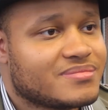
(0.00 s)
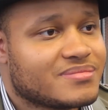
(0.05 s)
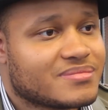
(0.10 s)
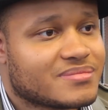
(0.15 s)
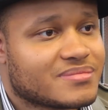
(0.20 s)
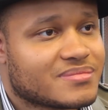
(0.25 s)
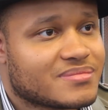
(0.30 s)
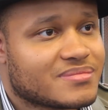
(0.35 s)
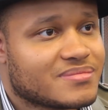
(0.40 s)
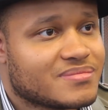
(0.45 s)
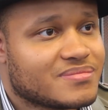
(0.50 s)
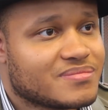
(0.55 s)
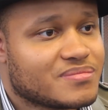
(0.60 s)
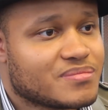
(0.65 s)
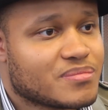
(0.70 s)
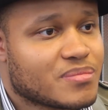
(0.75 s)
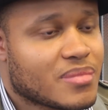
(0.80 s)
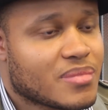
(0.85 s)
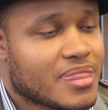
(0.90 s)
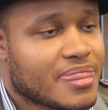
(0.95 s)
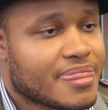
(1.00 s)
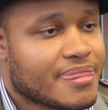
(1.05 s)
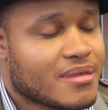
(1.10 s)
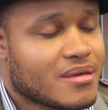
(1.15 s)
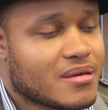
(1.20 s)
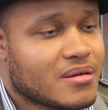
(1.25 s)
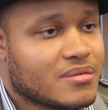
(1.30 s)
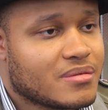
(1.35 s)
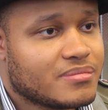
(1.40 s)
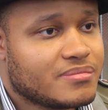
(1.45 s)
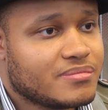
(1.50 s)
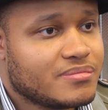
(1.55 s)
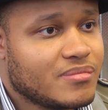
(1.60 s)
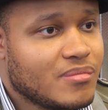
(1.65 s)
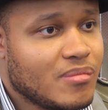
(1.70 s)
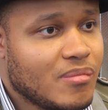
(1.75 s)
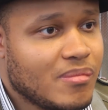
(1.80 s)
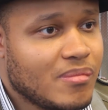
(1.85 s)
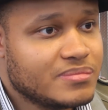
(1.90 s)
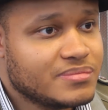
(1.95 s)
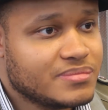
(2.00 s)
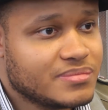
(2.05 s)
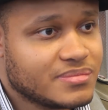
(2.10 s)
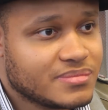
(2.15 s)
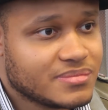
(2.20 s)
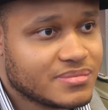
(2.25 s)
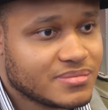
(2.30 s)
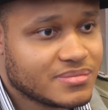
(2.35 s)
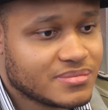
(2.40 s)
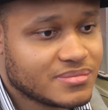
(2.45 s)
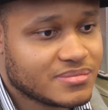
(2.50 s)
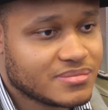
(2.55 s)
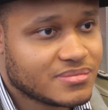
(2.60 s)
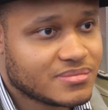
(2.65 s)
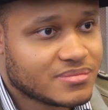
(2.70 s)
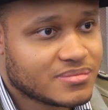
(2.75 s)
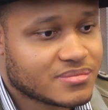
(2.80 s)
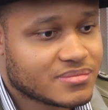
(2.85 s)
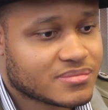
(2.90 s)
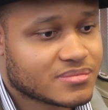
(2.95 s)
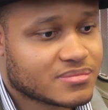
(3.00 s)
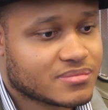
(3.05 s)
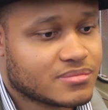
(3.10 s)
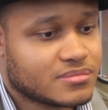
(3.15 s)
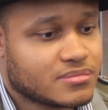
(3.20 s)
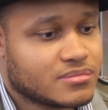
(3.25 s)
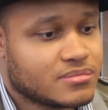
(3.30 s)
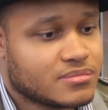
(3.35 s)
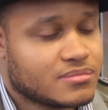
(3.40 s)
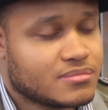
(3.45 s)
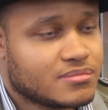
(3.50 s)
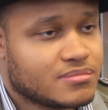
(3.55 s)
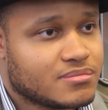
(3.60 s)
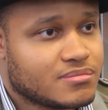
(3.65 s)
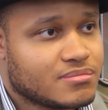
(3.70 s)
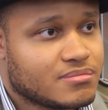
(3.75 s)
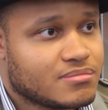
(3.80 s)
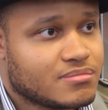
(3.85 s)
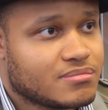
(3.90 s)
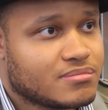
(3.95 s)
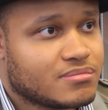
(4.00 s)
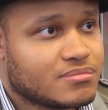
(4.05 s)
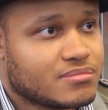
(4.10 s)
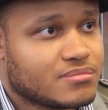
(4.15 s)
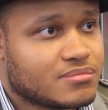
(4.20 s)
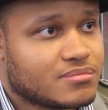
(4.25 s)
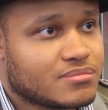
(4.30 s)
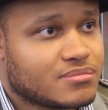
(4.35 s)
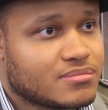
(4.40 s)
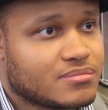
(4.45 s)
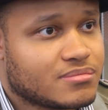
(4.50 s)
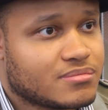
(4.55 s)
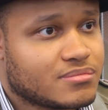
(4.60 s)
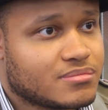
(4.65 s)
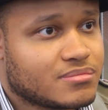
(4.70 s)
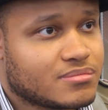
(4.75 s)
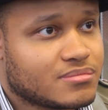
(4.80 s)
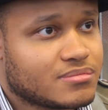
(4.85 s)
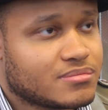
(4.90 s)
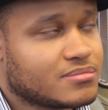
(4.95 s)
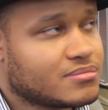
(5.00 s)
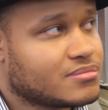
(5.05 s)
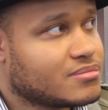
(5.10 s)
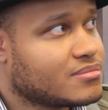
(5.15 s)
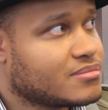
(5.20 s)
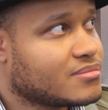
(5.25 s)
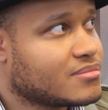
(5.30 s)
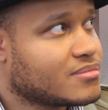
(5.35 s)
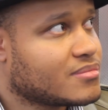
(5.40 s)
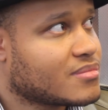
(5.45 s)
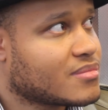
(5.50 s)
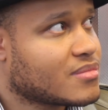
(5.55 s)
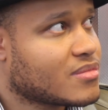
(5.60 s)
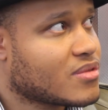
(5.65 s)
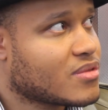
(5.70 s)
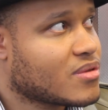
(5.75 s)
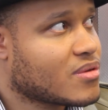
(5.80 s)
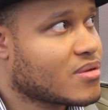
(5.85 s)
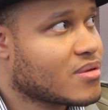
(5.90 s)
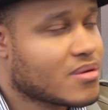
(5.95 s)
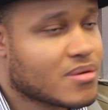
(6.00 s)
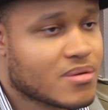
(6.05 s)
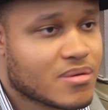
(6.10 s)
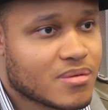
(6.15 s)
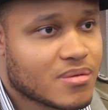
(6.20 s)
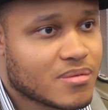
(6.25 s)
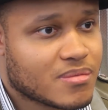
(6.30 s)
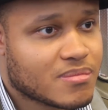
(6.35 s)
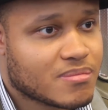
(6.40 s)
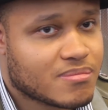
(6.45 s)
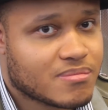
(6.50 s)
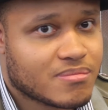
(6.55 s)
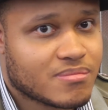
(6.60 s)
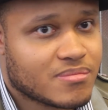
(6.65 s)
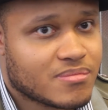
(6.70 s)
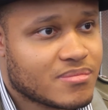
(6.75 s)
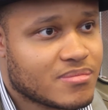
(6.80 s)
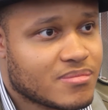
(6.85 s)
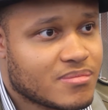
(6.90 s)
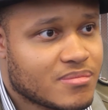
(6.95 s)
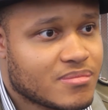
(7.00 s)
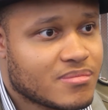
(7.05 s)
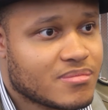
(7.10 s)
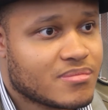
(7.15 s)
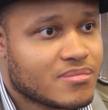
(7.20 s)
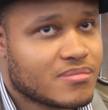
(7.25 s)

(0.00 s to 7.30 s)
No one is speaking in this clip.